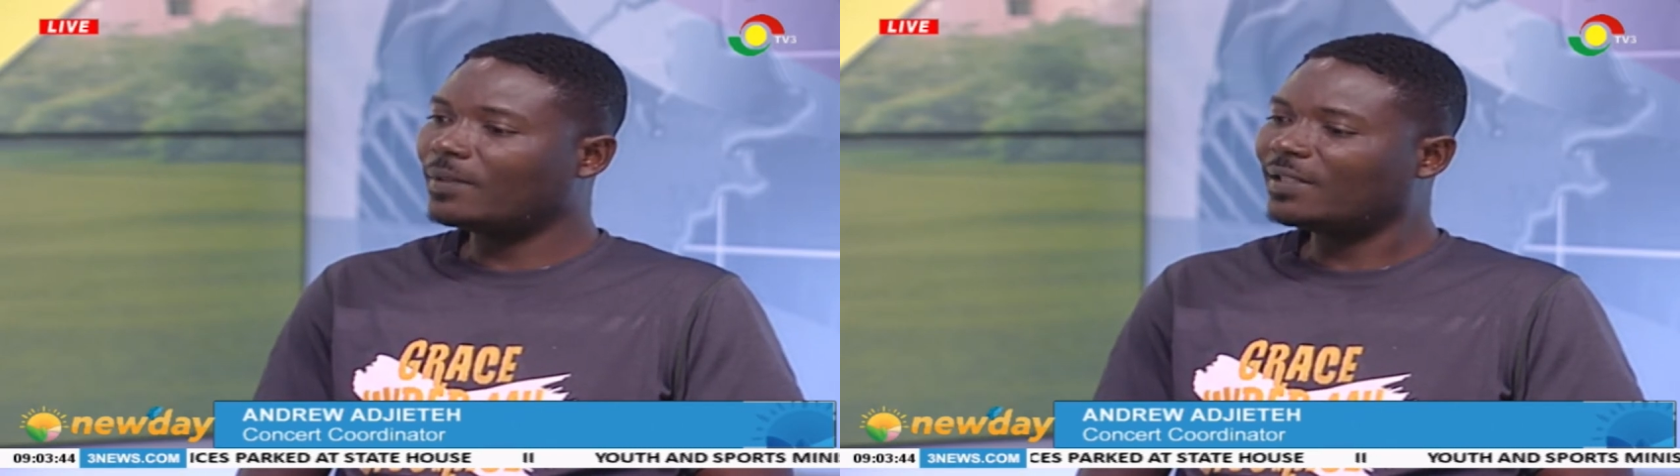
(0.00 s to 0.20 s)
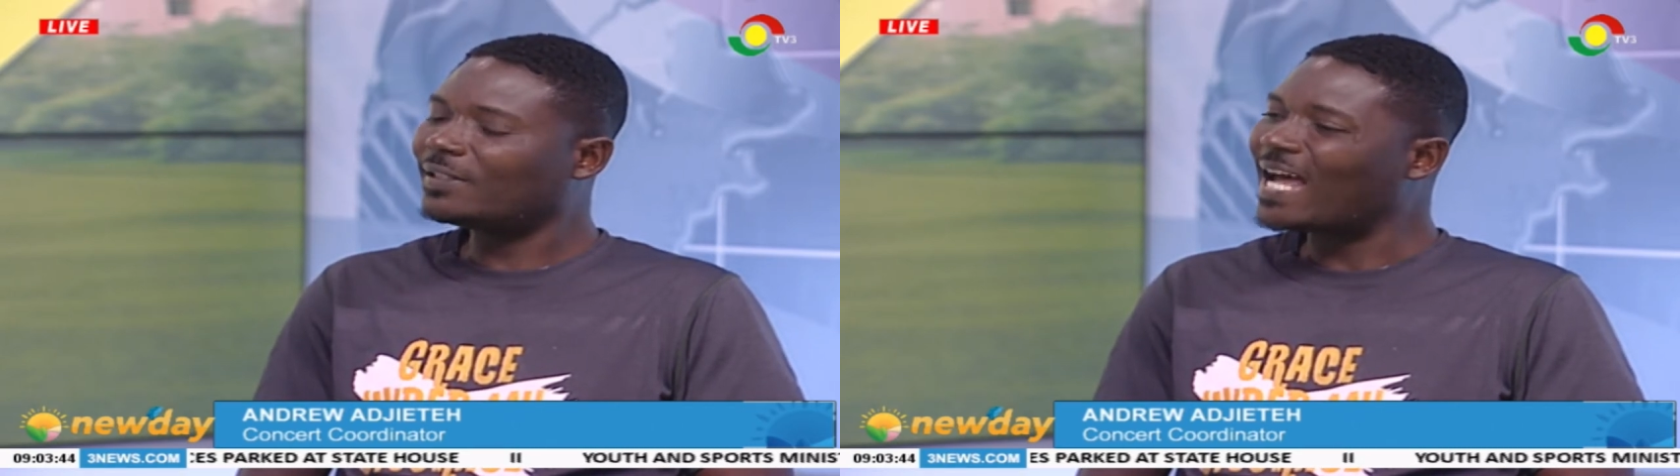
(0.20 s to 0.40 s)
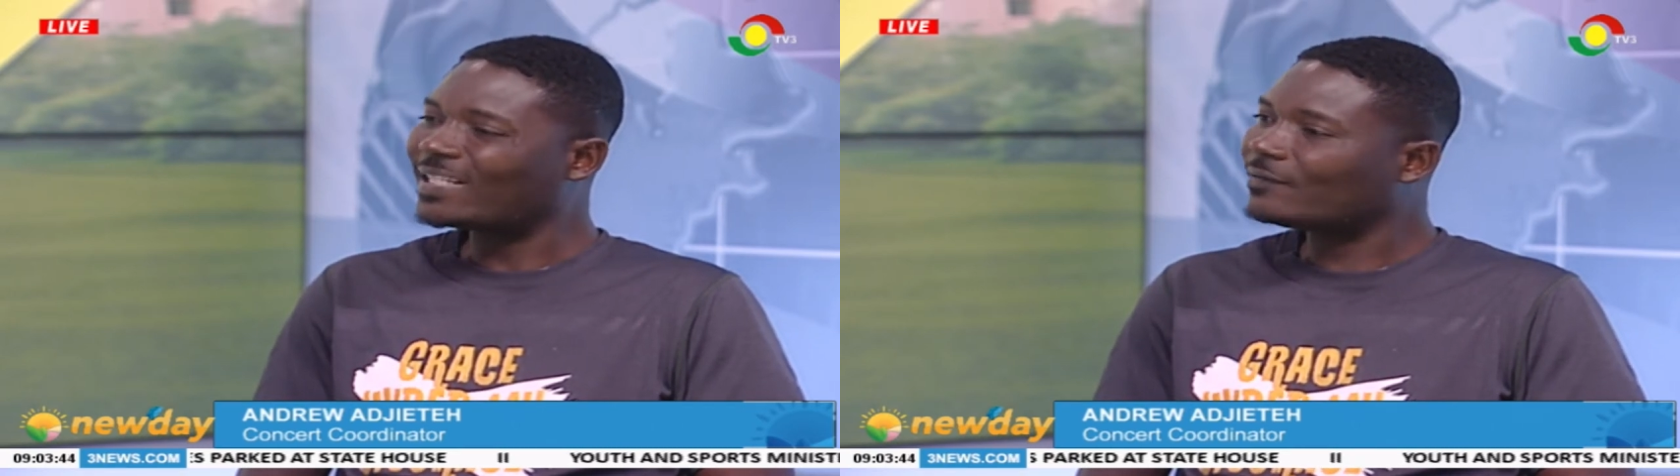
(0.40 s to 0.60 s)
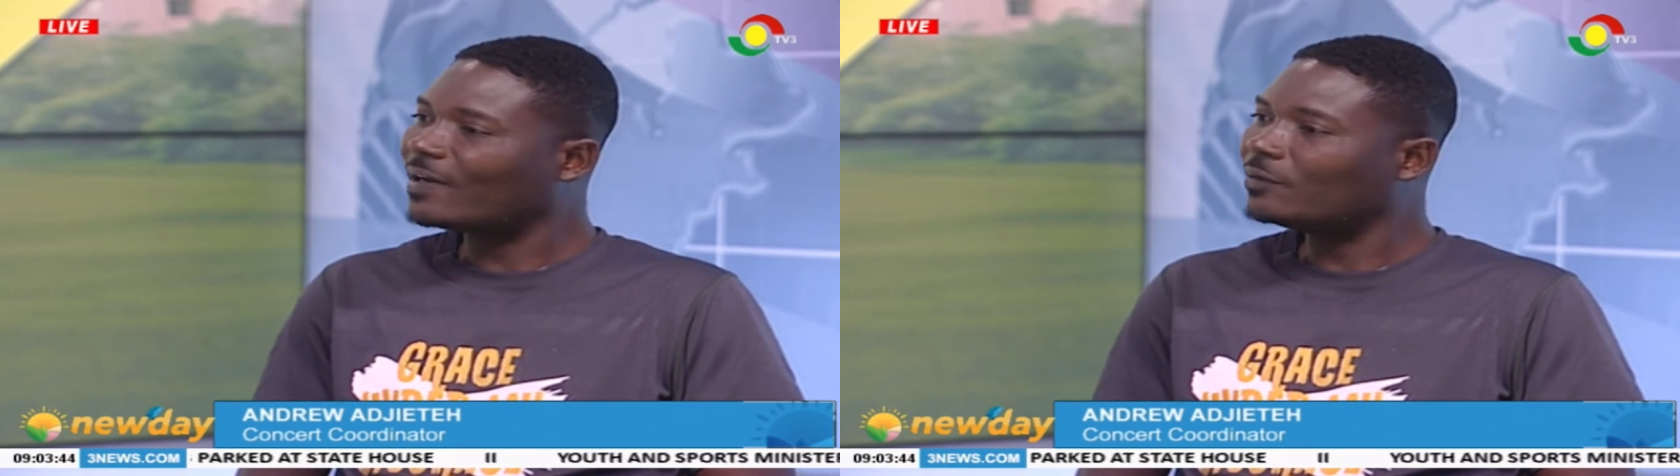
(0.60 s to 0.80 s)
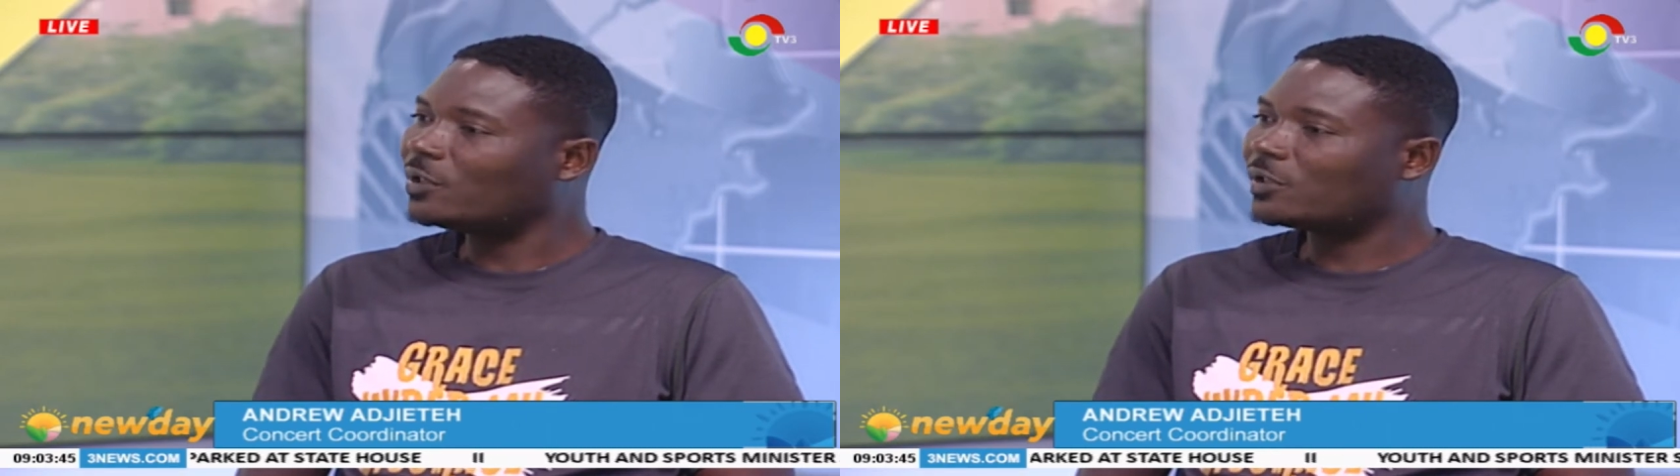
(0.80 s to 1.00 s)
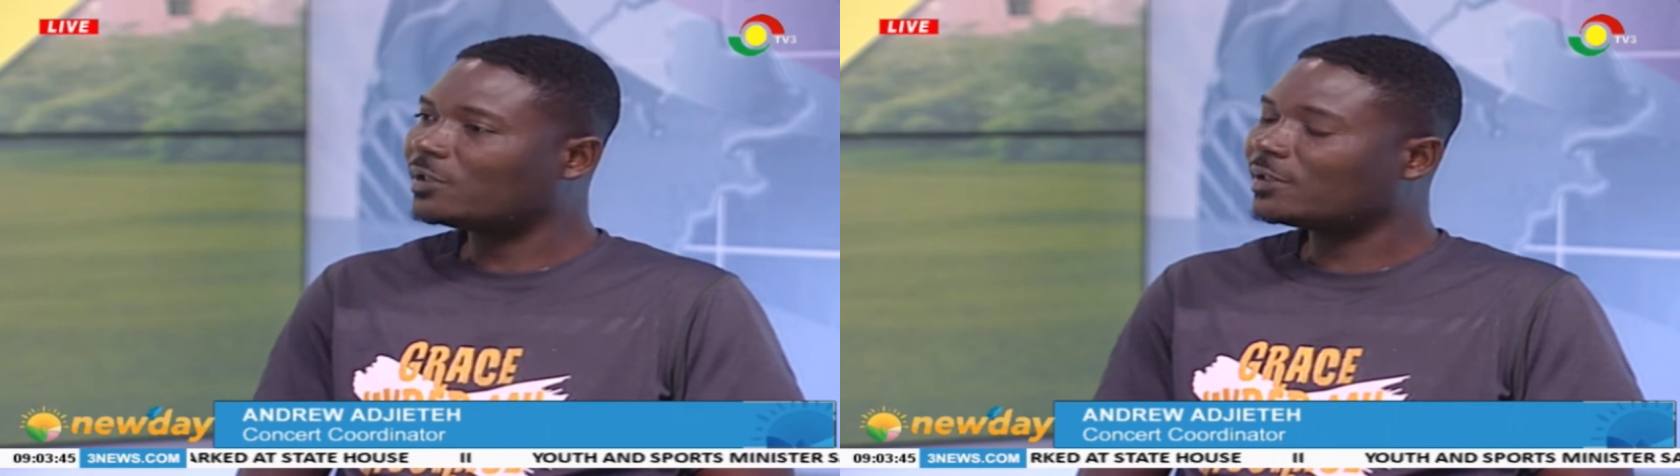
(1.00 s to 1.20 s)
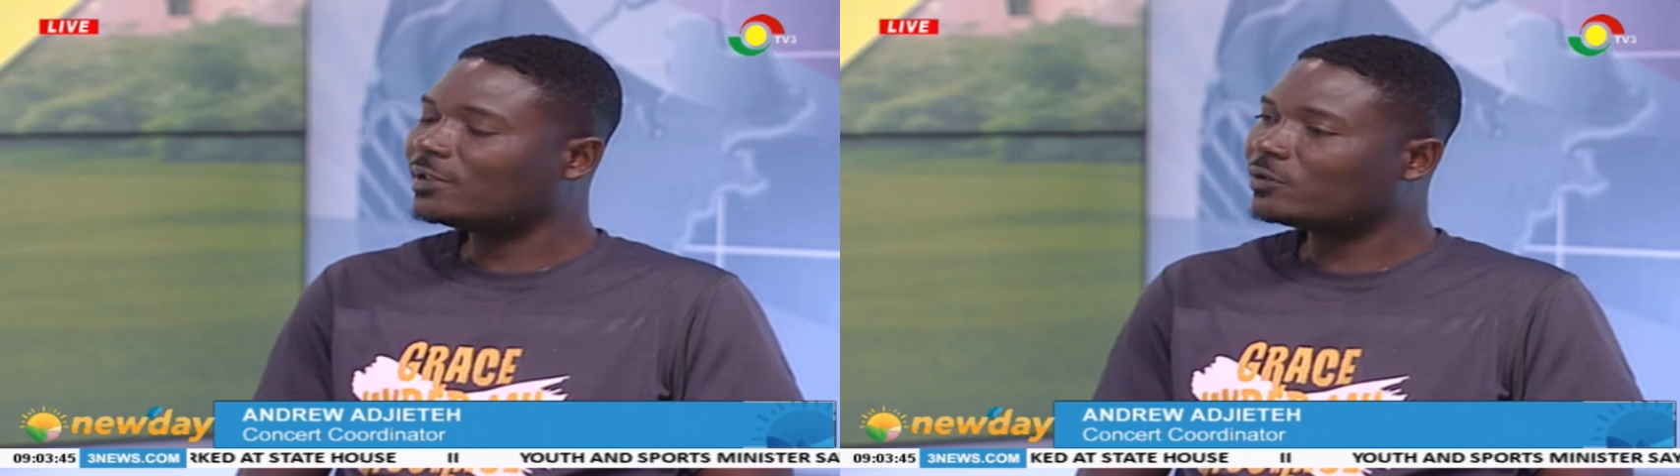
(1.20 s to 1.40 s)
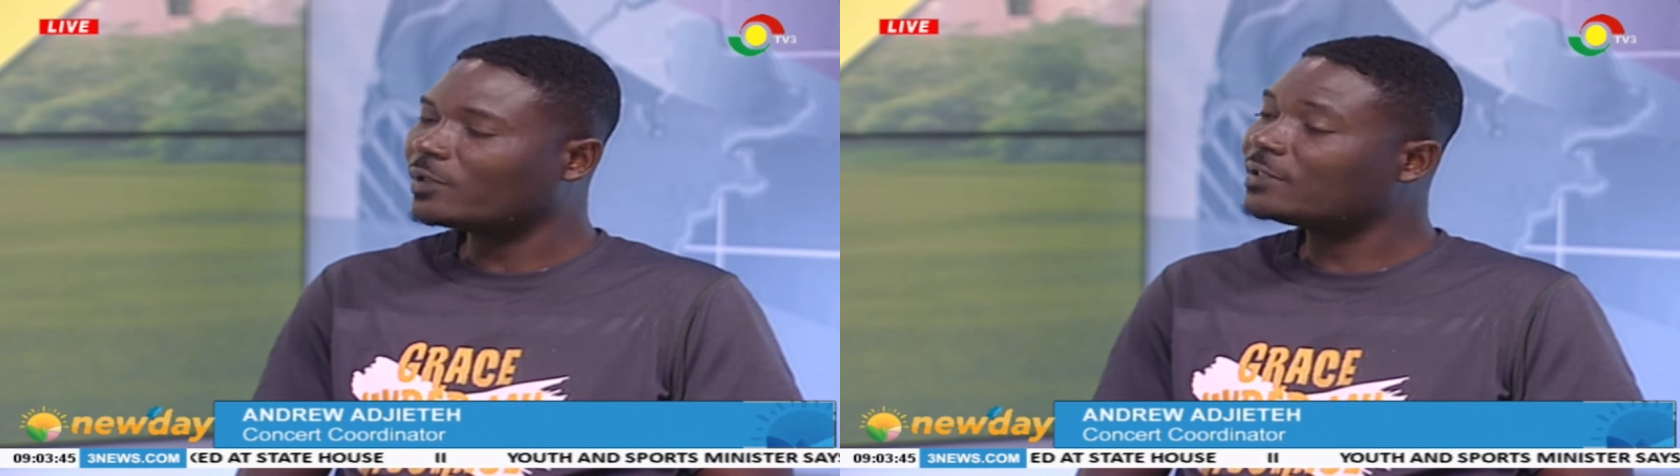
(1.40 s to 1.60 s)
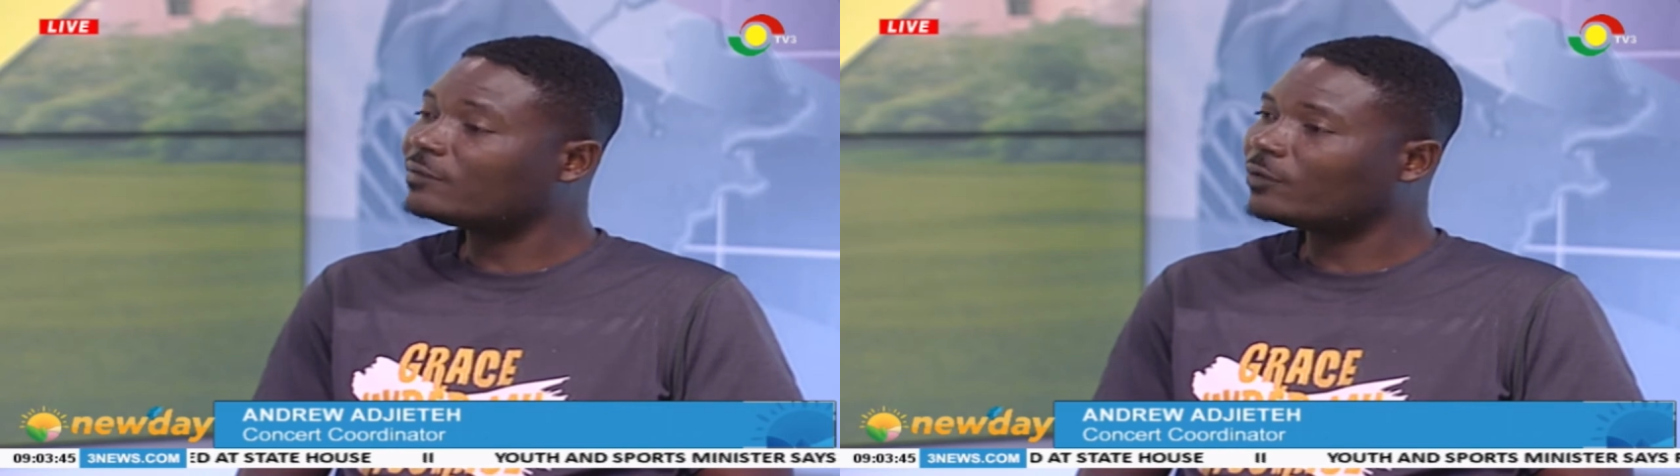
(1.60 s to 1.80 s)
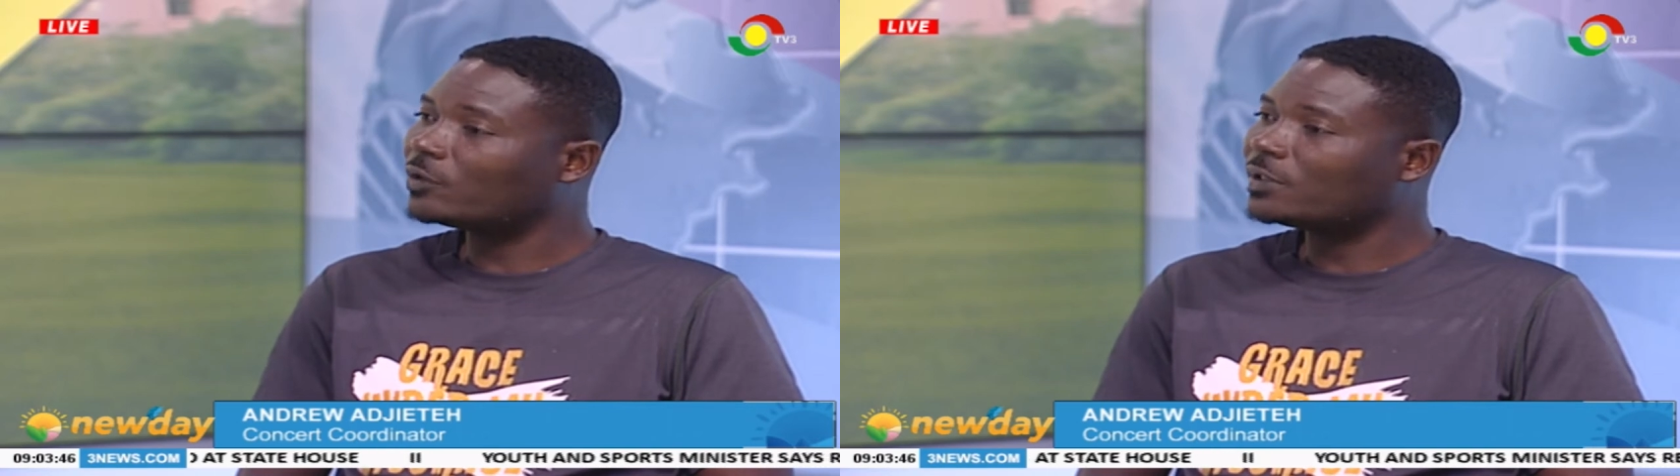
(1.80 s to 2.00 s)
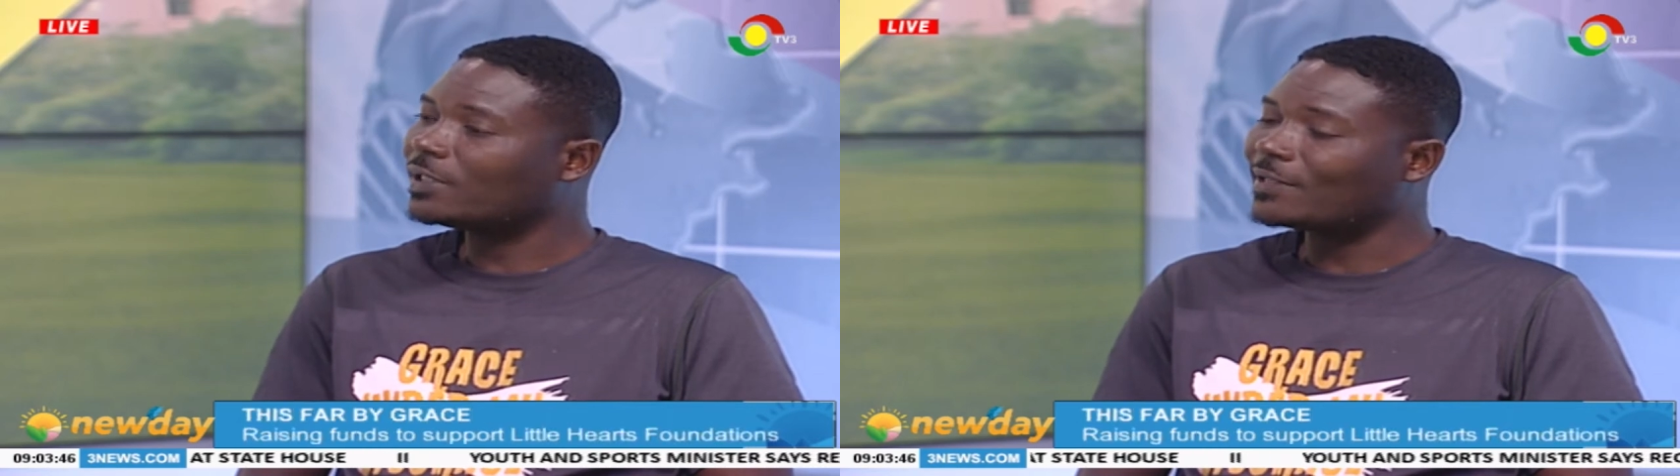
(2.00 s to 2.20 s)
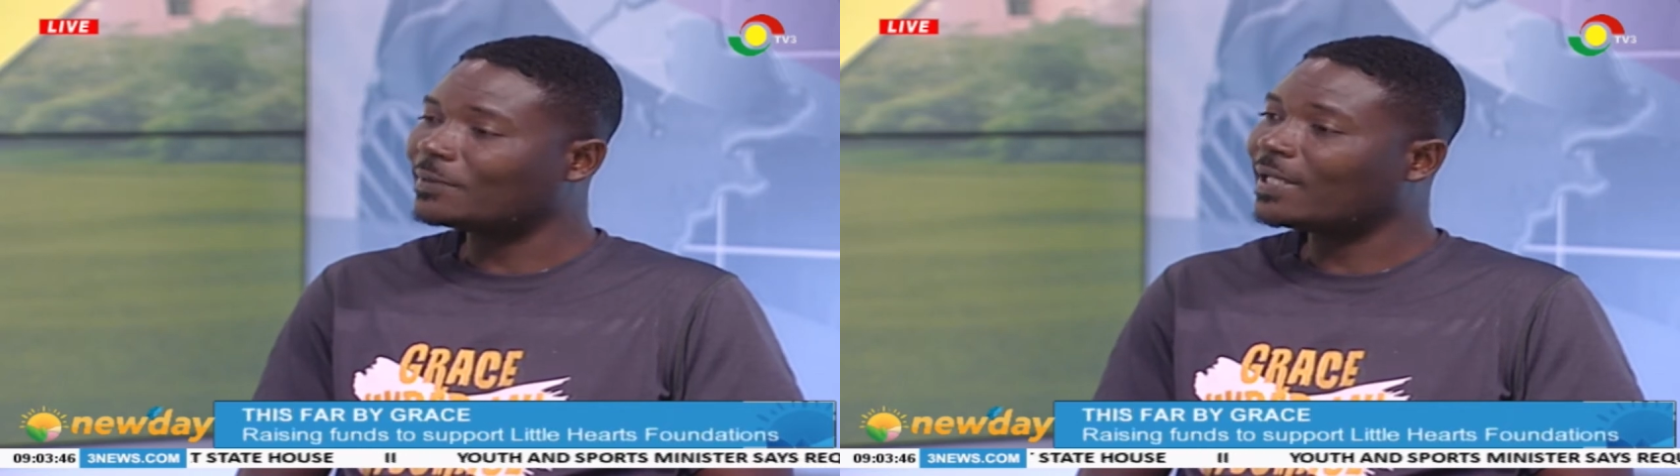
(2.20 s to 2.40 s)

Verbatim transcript: Little Hearts Foundation since 2014 has been